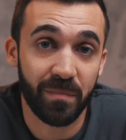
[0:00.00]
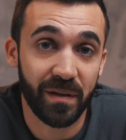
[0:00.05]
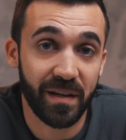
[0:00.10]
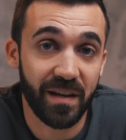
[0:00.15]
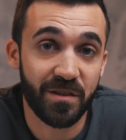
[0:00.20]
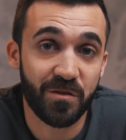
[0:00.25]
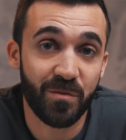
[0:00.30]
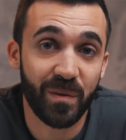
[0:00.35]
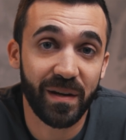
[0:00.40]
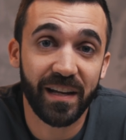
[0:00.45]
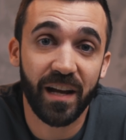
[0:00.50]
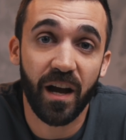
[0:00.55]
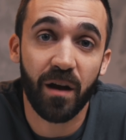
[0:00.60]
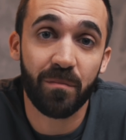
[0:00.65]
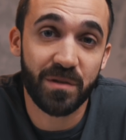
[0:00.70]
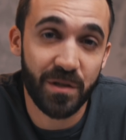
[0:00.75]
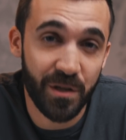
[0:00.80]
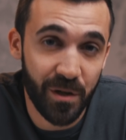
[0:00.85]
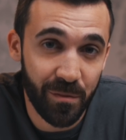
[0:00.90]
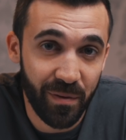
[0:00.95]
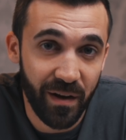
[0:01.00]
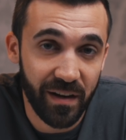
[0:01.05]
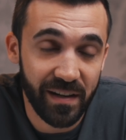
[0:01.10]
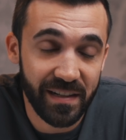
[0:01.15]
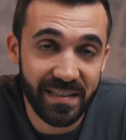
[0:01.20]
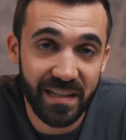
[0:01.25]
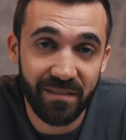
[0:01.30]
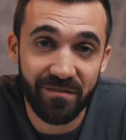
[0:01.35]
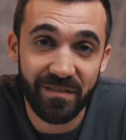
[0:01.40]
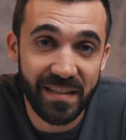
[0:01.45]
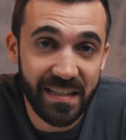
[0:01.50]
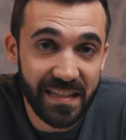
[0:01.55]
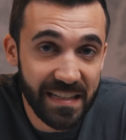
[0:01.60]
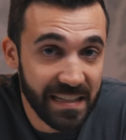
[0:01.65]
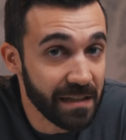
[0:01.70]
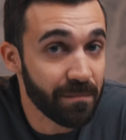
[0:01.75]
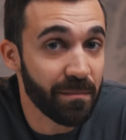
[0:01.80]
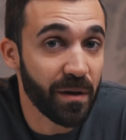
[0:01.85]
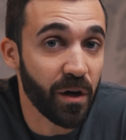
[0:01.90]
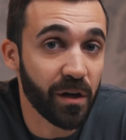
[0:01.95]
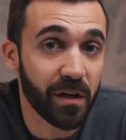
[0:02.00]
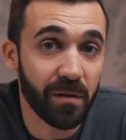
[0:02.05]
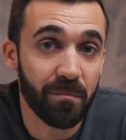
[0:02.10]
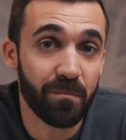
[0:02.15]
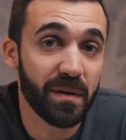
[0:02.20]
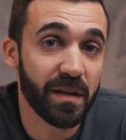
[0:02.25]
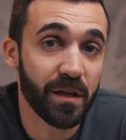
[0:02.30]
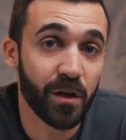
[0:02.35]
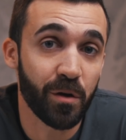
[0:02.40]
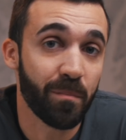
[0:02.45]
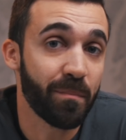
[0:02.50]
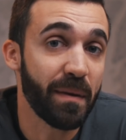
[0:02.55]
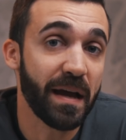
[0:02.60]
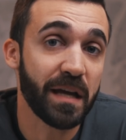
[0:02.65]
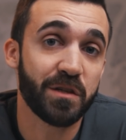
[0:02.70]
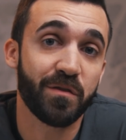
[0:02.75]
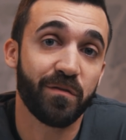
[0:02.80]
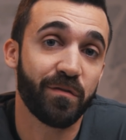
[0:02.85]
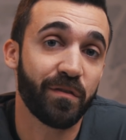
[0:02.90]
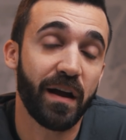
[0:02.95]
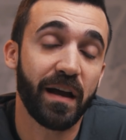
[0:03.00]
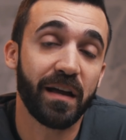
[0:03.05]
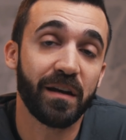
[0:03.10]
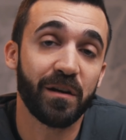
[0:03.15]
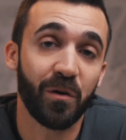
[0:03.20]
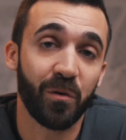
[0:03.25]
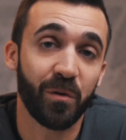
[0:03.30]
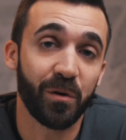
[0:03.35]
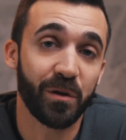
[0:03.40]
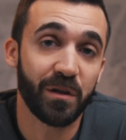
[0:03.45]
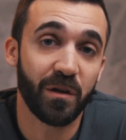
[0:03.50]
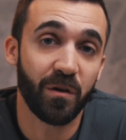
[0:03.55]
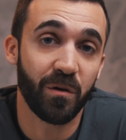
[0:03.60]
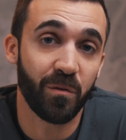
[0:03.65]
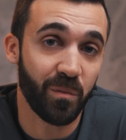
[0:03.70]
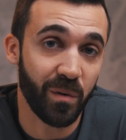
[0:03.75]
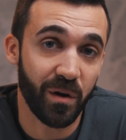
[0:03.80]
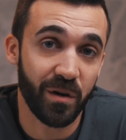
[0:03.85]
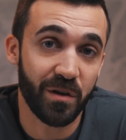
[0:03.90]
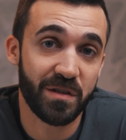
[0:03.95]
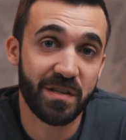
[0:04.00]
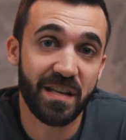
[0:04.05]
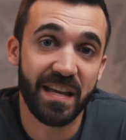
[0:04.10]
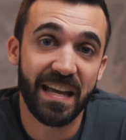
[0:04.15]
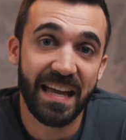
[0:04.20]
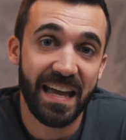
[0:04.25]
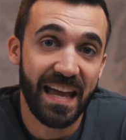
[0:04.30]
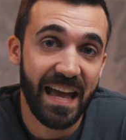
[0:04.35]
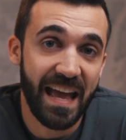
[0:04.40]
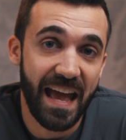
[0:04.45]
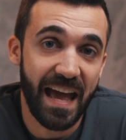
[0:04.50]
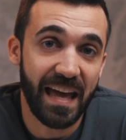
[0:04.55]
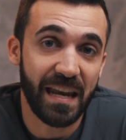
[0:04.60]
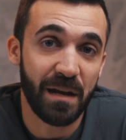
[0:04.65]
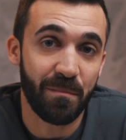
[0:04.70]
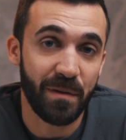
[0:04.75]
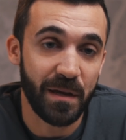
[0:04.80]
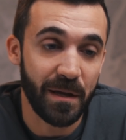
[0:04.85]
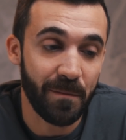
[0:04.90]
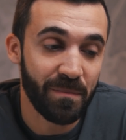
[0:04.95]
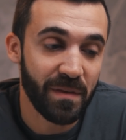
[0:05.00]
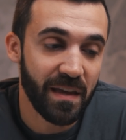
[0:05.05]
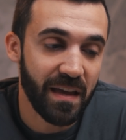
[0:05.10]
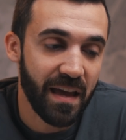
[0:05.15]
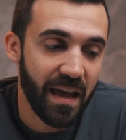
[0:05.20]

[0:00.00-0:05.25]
because when it comes to your productivity, email can be your best friend or your worst enemy.